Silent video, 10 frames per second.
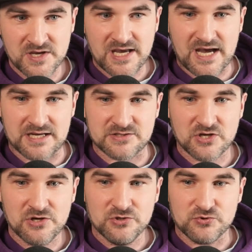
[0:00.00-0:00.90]
and
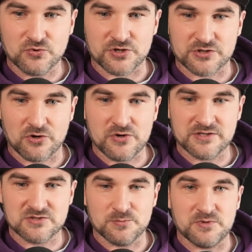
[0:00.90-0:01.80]
you are
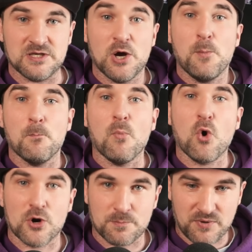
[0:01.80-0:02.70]
going to be
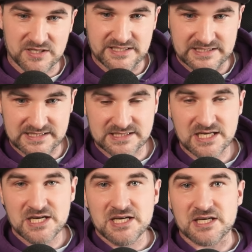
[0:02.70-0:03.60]
more pleased
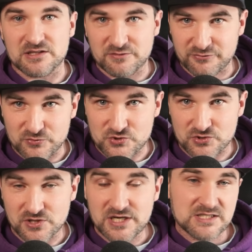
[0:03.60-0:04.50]
in the
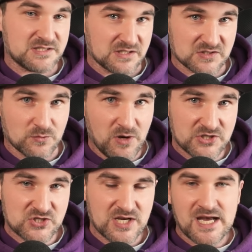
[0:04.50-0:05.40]
future. Thank you so
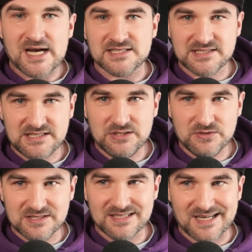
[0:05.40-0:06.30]
much, and see you
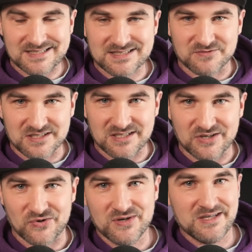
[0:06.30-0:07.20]
in the next
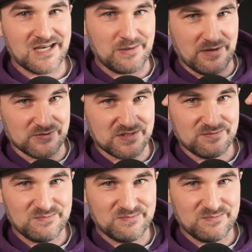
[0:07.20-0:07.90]
video. I'm out.